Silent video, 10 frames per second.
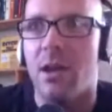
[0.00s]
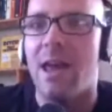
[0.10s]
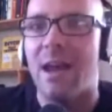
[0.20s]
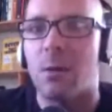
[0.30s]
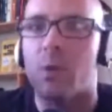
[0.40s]

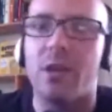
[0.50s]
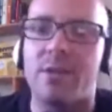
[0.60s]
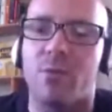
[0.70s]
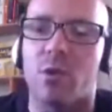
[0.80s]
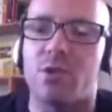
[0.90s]
it really
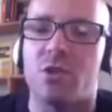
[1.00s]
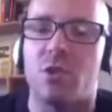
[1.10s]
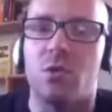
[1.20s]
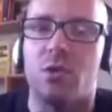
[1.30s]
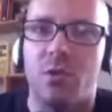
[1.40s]
forces you
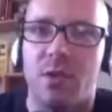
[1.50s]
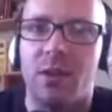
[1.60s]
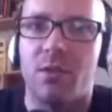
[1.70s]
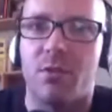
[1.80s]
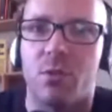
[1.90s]
to think
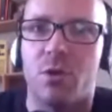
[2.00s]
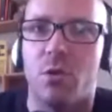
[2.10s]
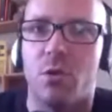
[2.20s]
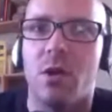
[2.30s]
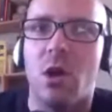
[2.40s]
through
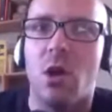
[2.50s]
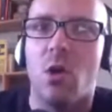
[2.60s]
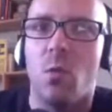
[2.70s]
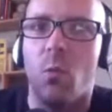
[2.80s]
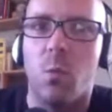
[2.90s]

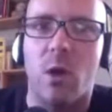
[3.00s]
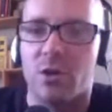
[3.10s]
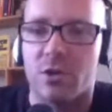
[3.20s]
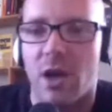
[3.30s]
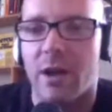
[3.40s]
what you're
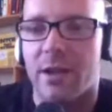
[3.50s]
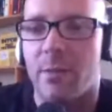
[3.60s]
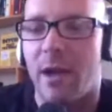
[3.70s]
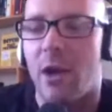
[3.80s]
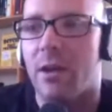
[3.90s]
talking
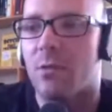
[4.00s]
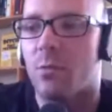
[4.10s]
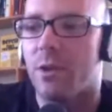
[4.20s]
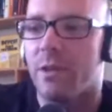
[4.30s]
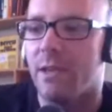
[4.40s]
about and really